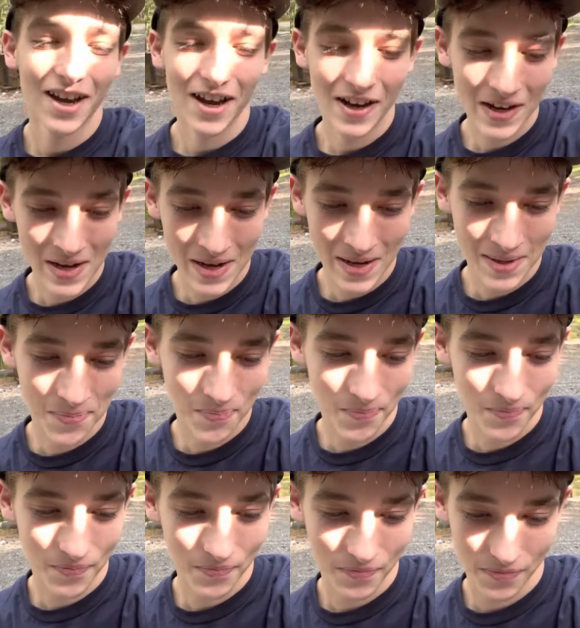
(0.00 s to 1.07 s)

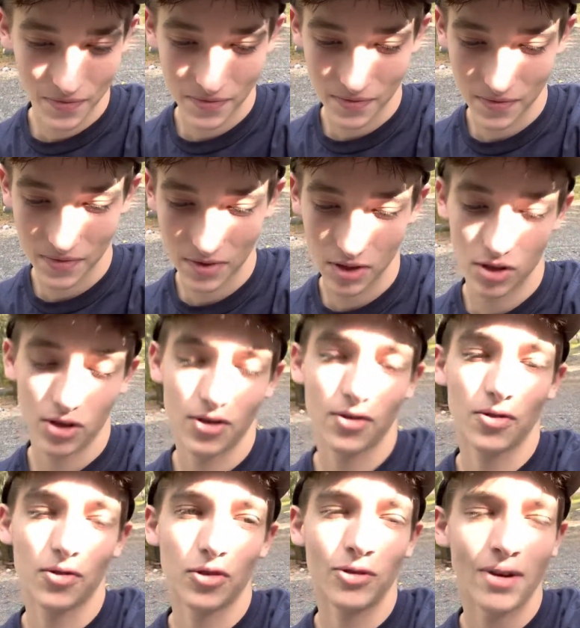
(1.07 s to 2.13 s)

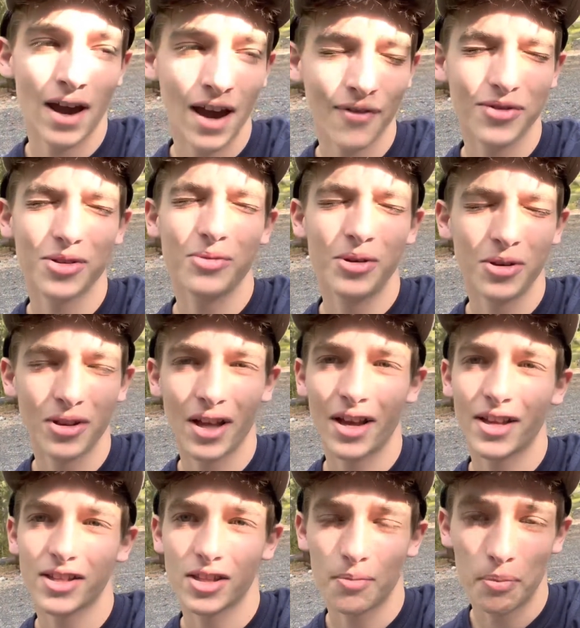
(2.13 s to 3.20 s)
you have to
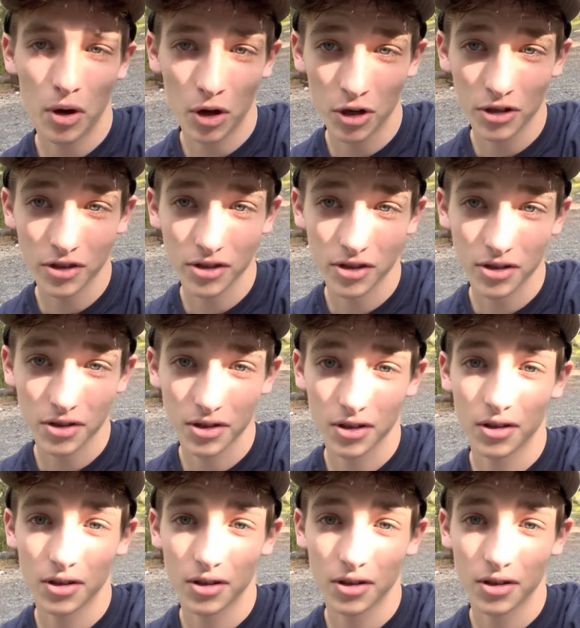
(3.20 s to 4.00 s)
realize the parts